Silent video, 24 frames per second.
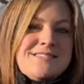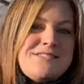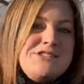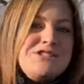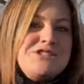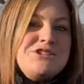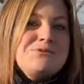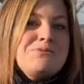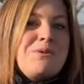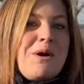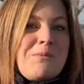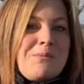
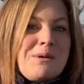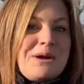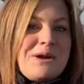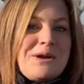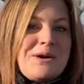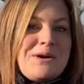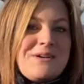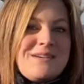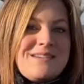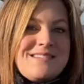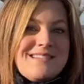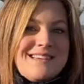to what we
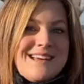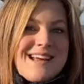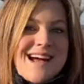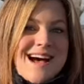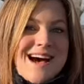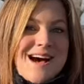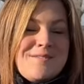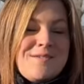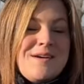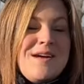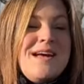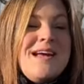currently
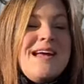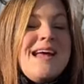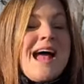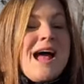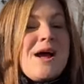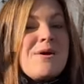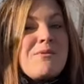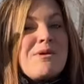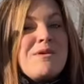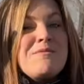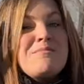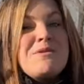have.
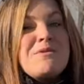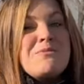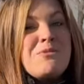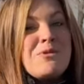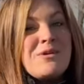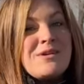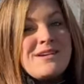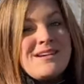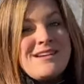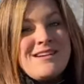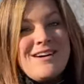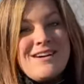And we've been
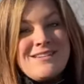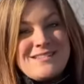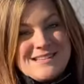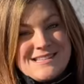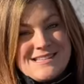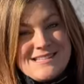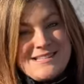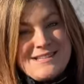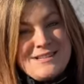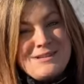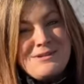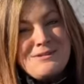working on
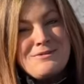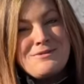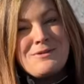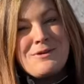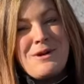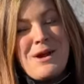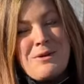this deal for